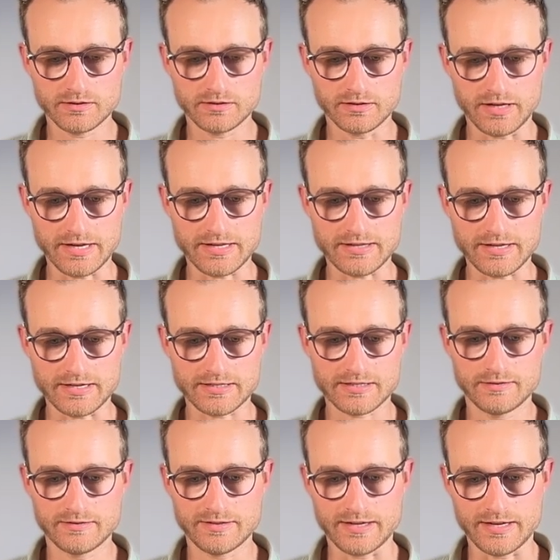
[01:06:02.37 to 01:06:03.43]
like this,
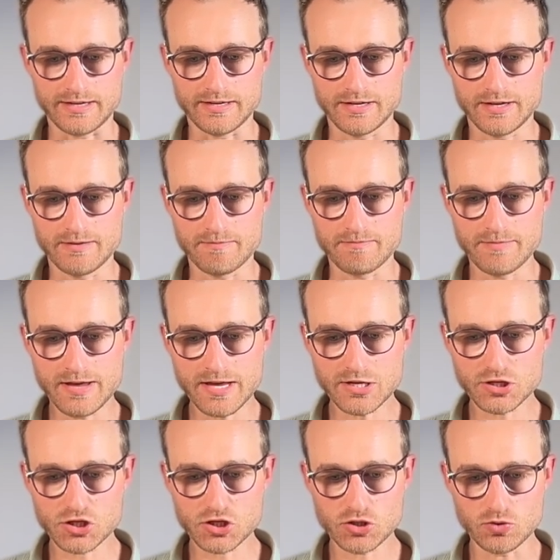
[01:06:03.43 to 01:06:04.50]
okay, make
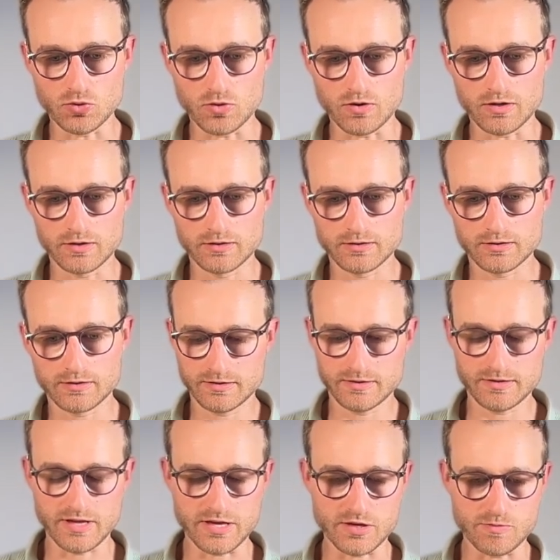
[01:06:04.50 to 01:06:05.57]
sure
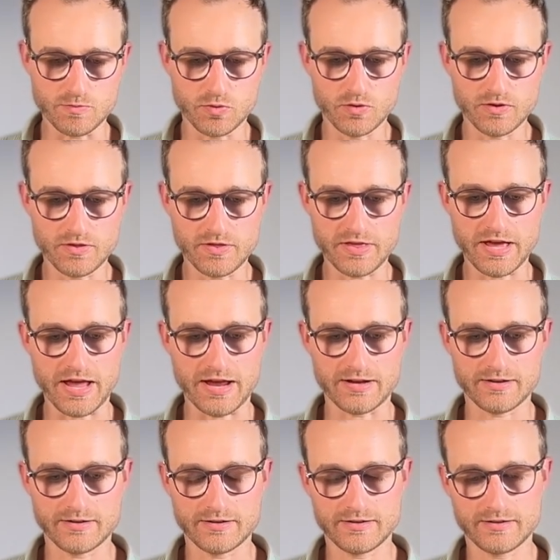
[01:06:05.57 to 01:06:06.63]
that you put
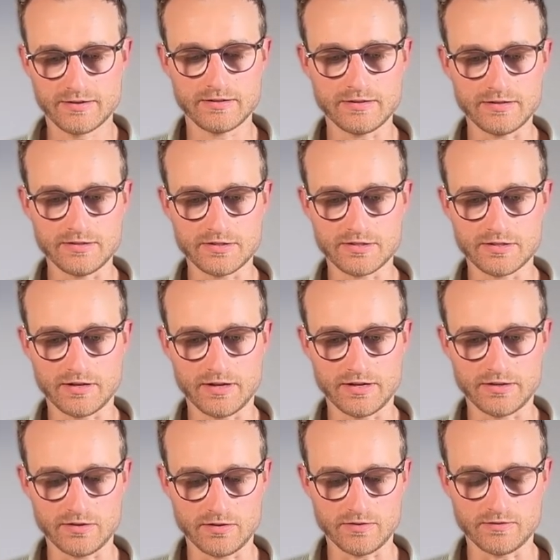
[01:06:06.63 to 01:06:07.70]
that
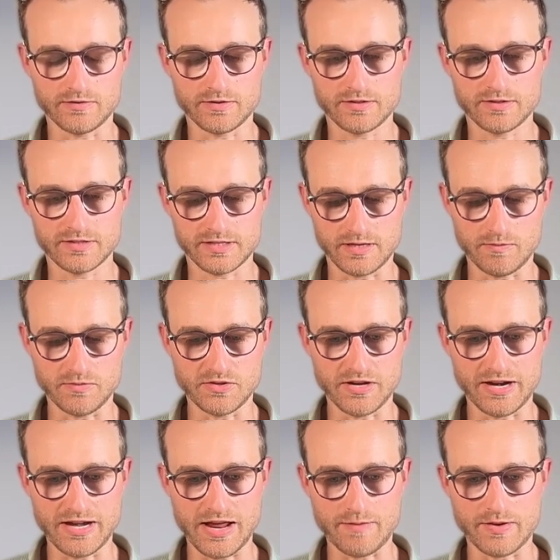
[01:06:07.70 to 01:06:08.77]
inside of some
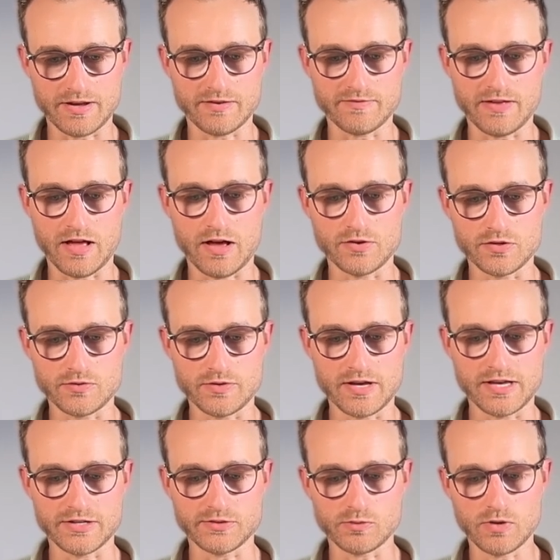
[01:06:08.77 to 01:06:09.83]
dynamic value
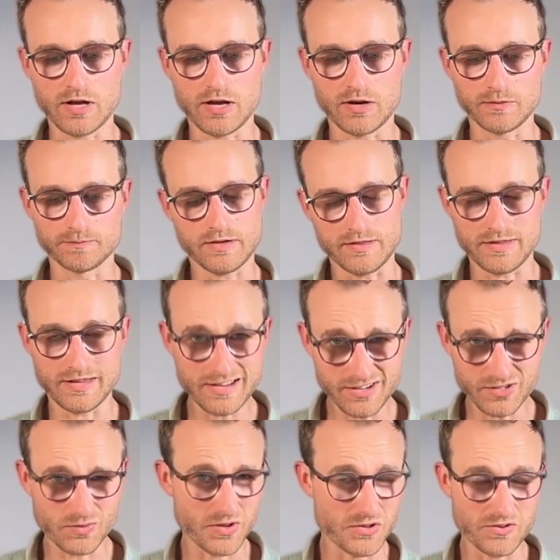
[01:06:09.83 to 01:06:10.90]
as well. And
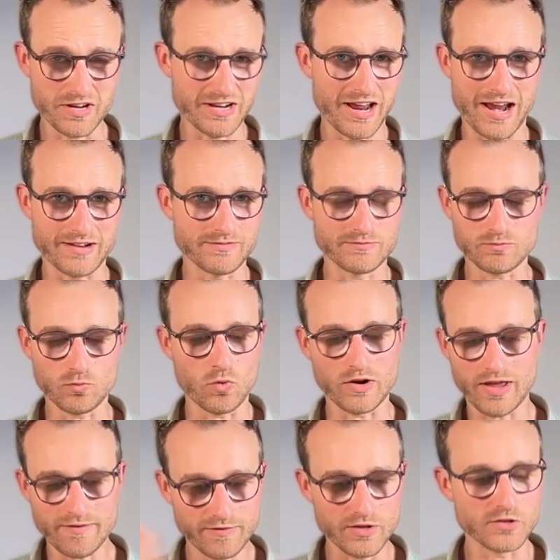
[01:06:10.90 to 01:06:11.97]
here's where you can add
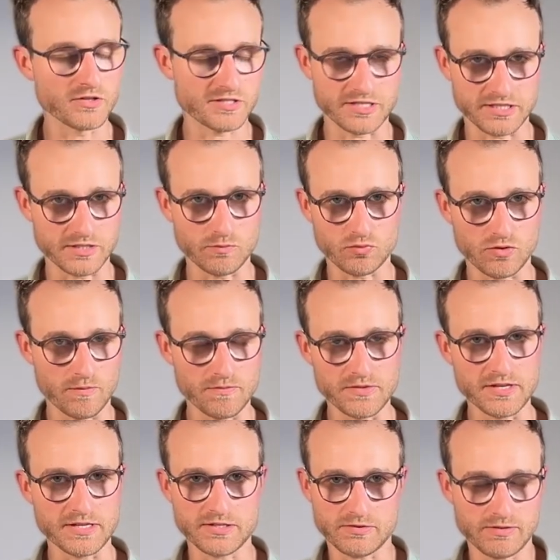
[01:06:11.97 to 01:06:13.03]
whatever your system prompt
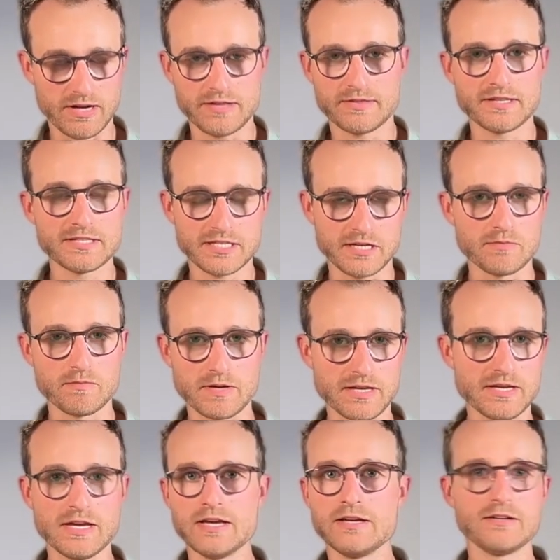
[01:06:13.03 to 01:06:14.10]
is, right? This can
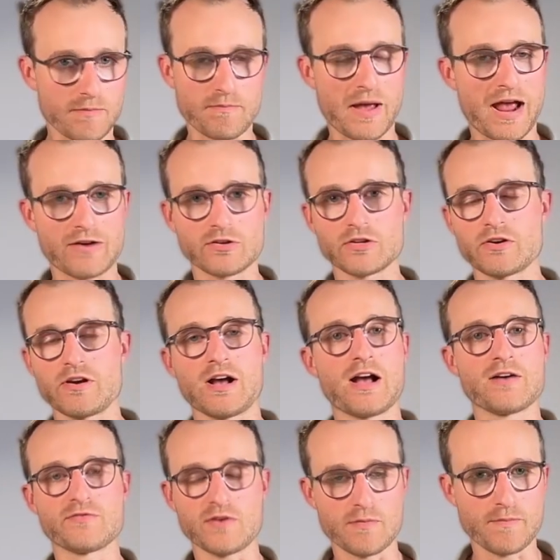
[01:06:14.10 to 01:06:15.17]
be a
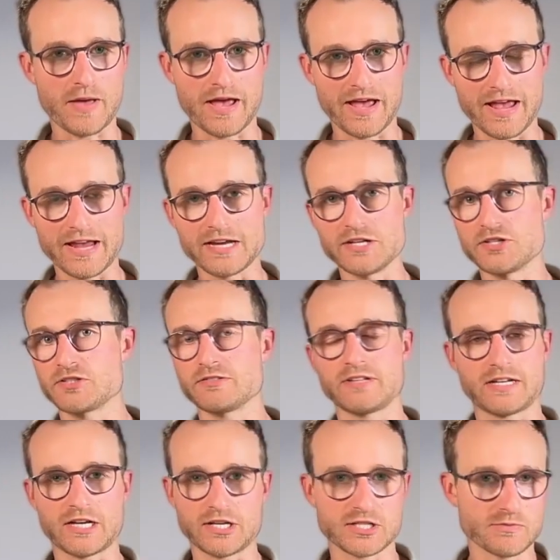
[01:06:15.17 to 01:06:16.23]
paragraph, a page,
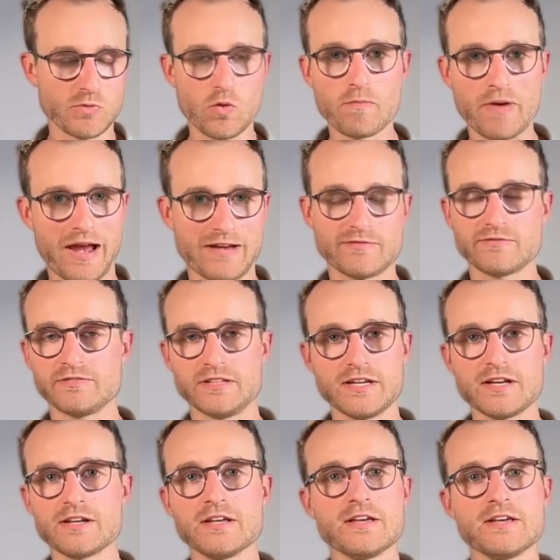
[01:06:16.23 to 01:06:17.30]
like a small
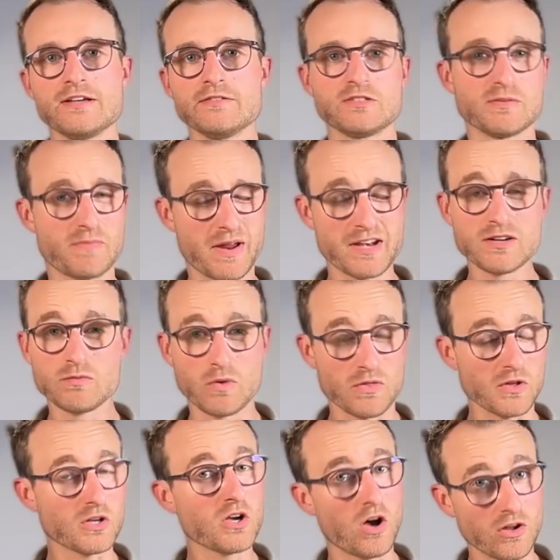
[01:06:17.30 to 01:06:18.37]
pamphlet, depending on what
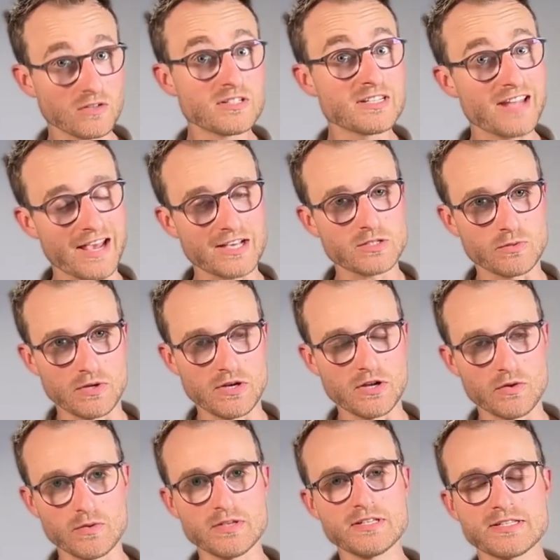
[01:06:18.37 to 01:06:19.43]
the context
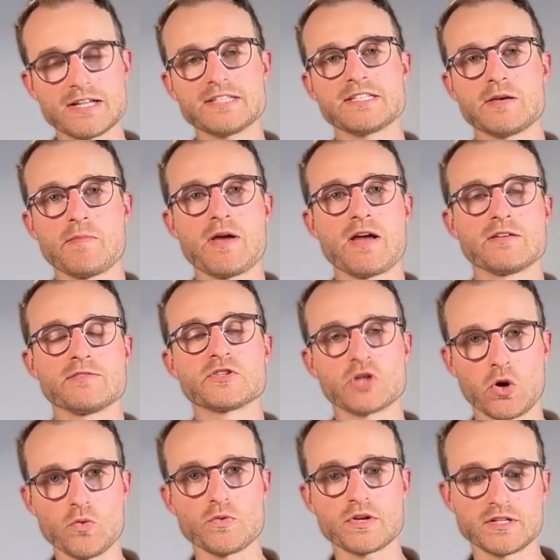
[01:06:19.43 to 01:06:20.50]
window is. That's the amount of
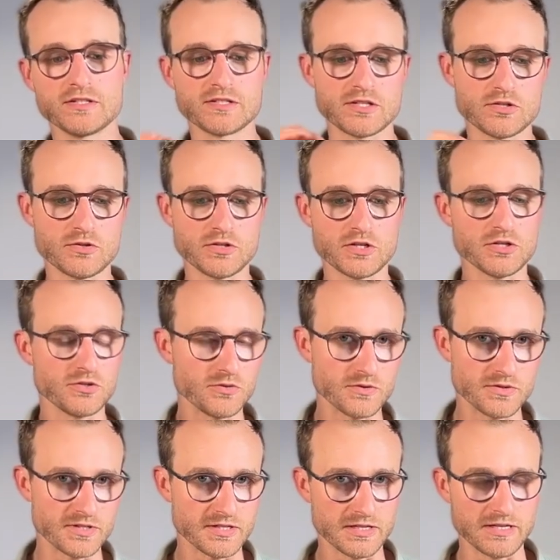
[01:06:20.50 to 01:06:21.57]
tokens that you can
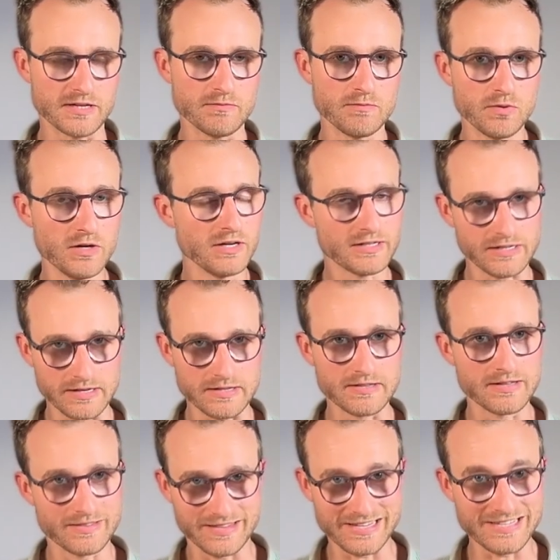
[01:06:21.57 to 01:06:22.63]
use in an input. And
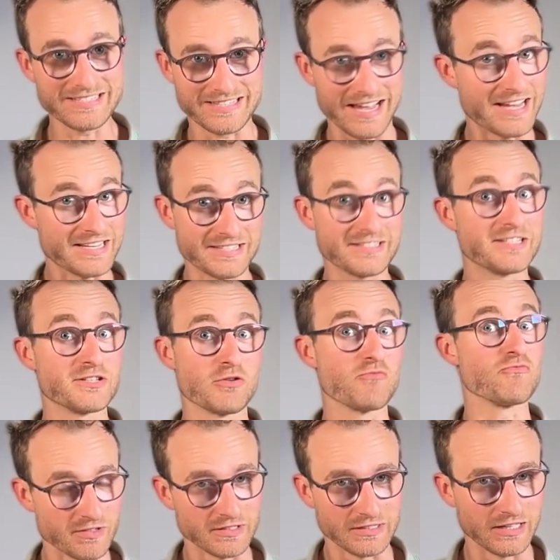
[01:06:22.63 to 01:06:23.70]
these days, these are
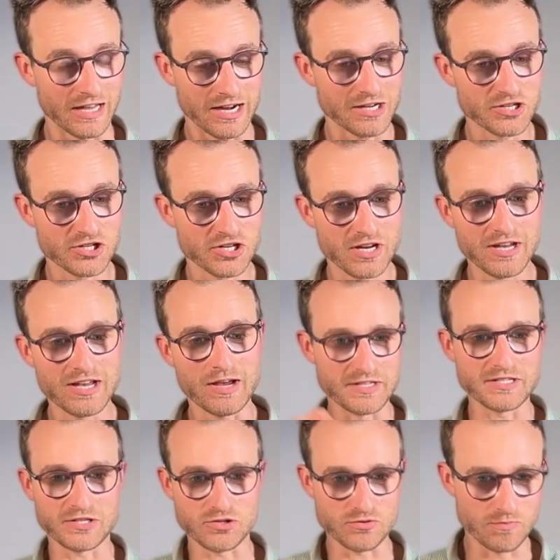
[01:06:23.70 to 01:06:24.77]
really large.
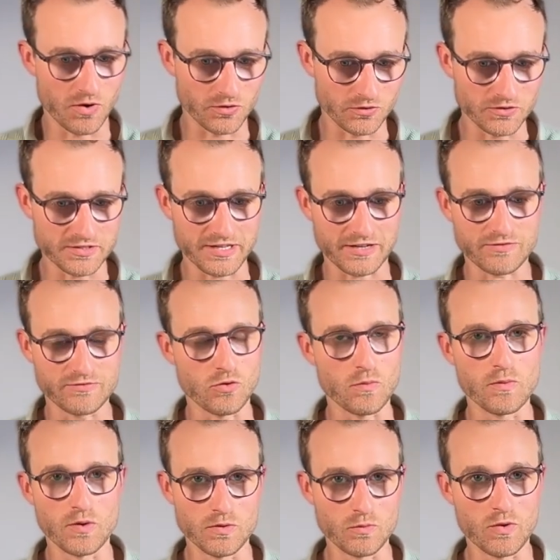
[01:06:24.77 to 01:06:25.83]
These new models like
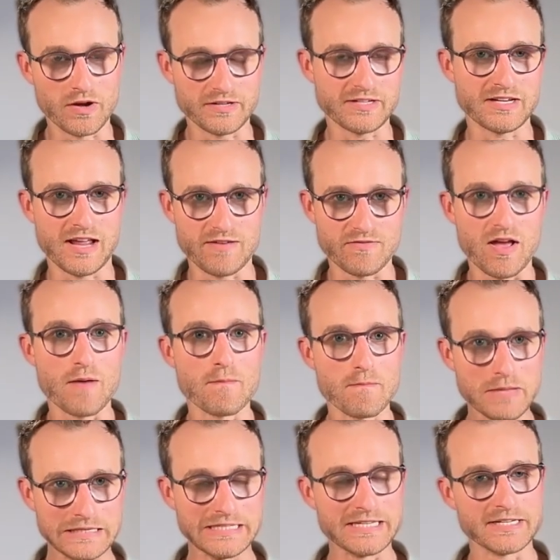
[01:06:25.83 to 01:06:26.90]
4.1 can have 1
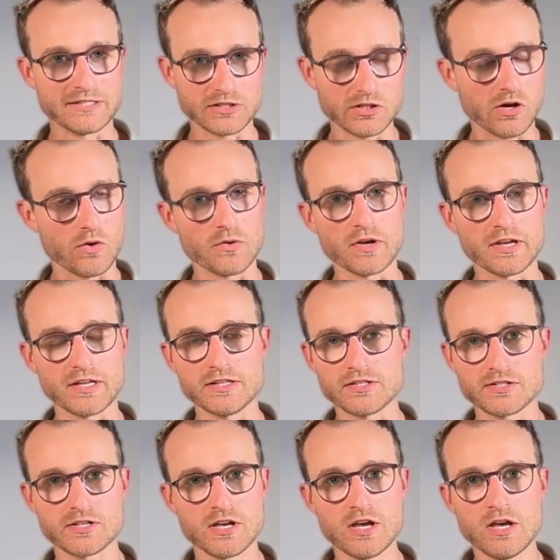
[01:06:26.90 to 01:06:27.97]
million
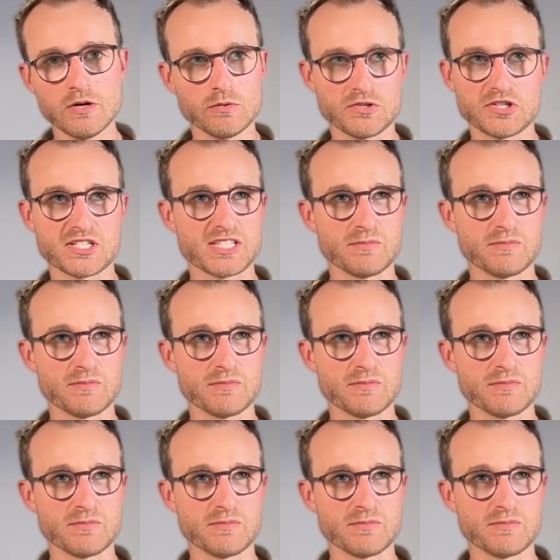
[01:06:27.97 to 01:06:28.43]
tokens, which is